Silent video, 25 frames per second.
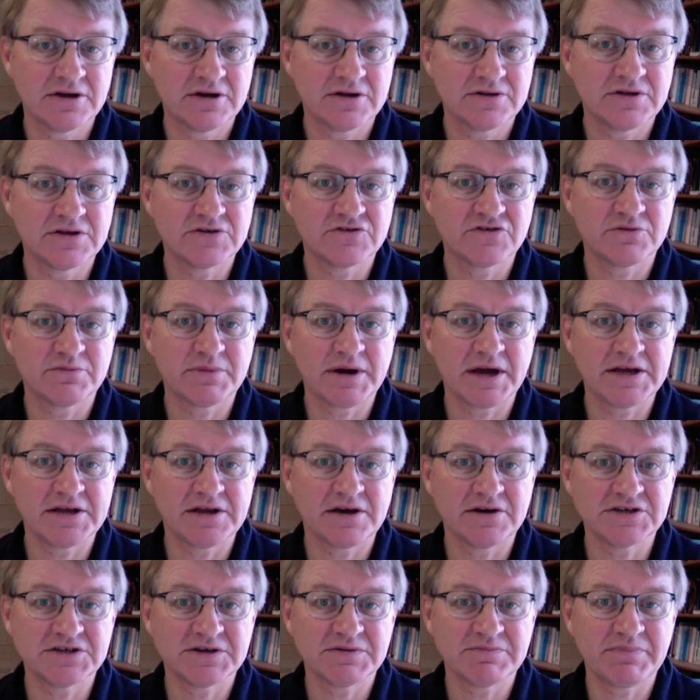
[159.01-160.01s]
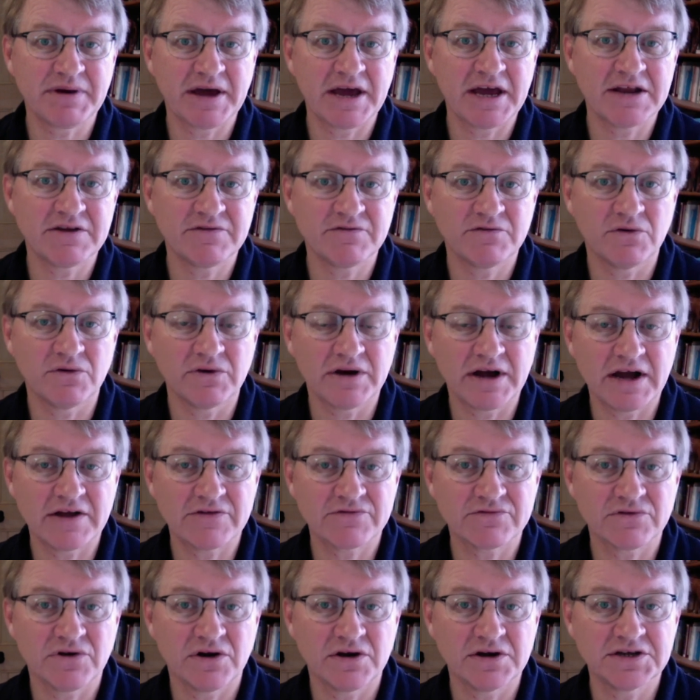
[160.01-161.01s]
that tomatoes are bad for
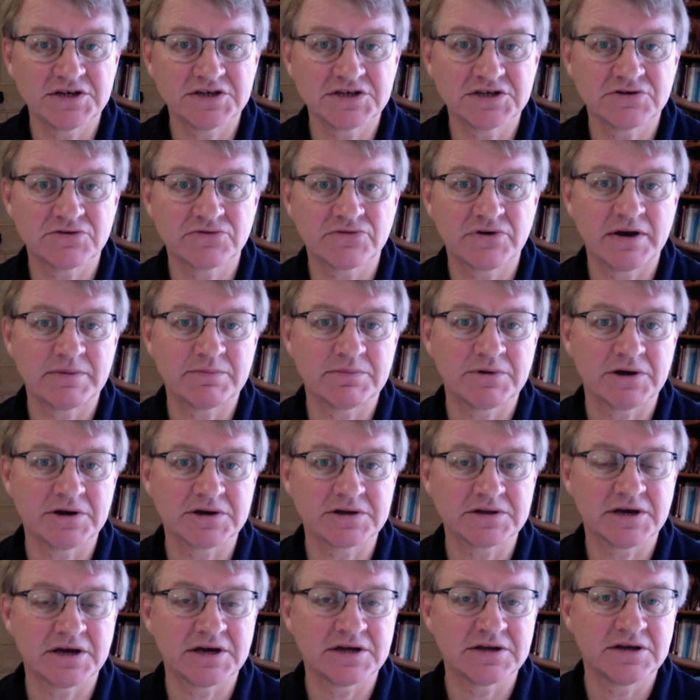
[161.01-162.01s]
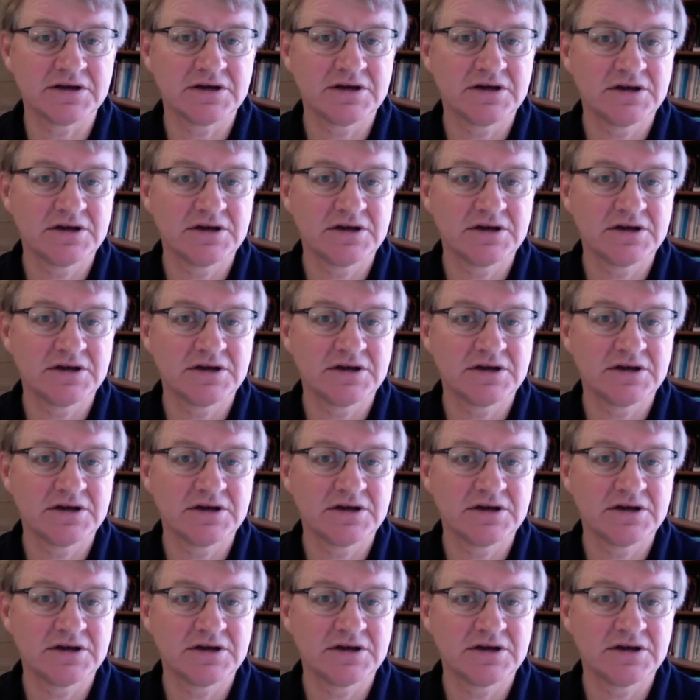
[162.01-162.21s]
arthritis and crap like that.